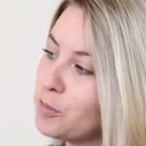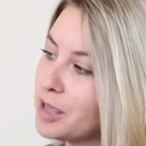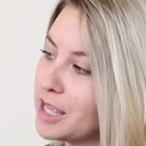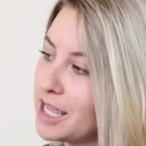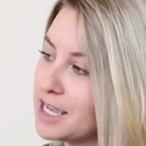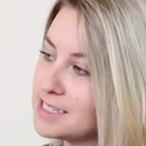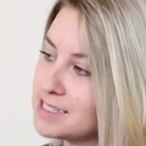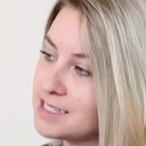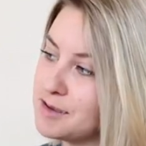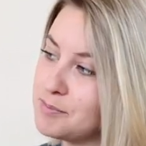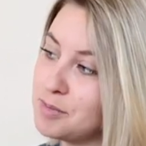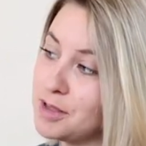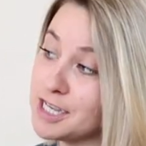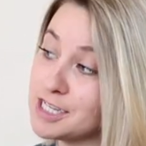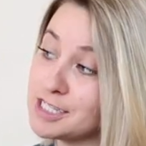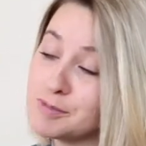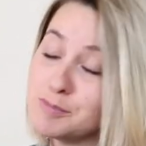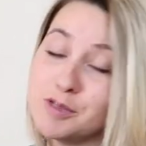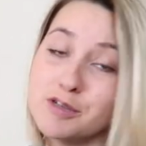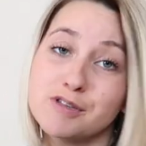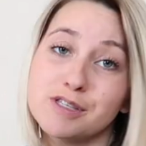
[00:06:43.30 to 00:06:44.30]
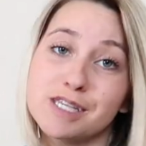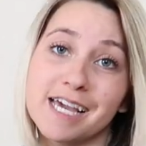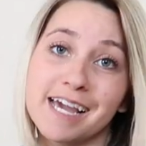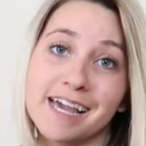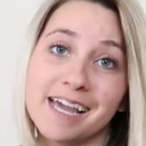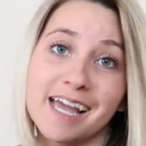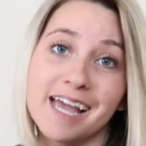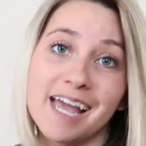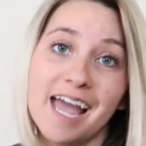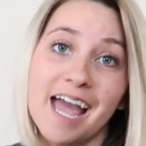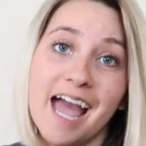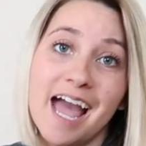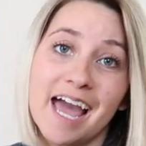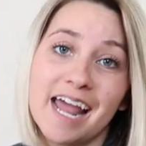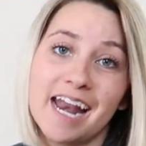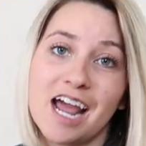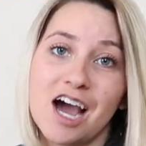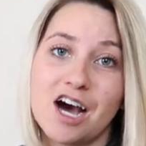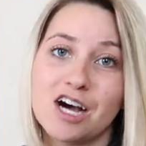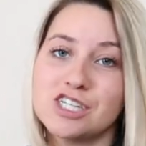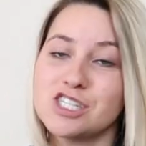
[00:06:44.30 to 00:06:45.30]
because it plays music,
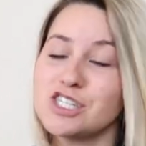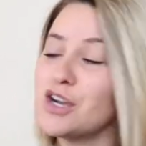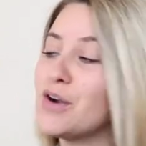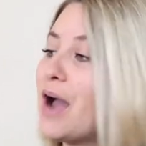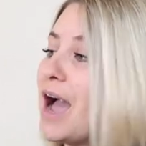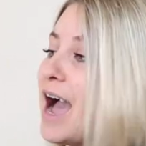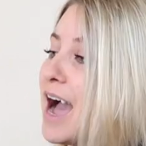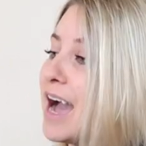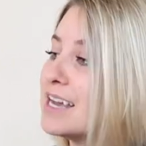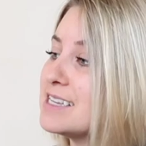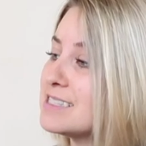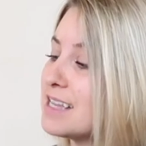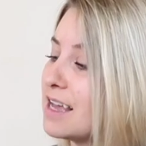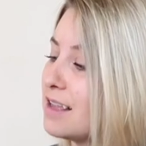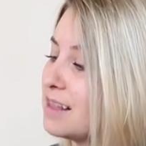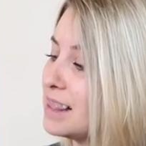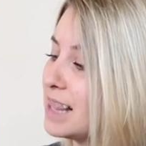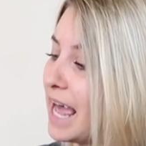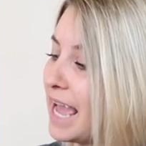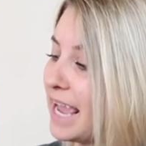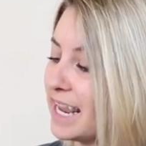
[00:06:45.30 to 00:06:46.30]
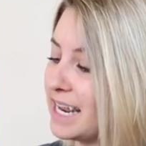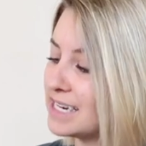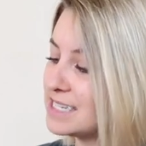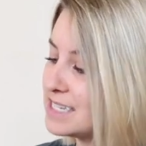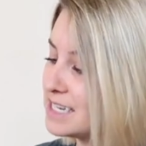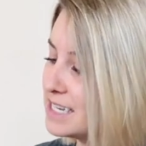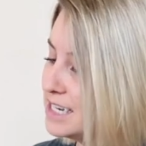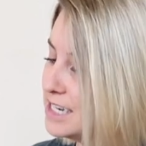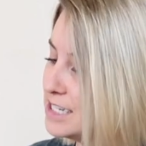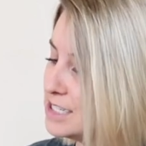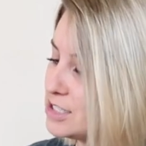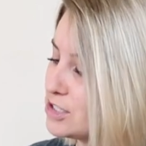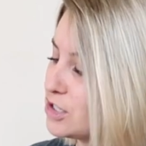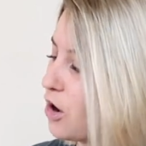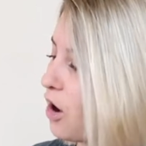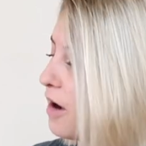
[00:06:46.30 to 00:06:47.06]
and it also has a light. So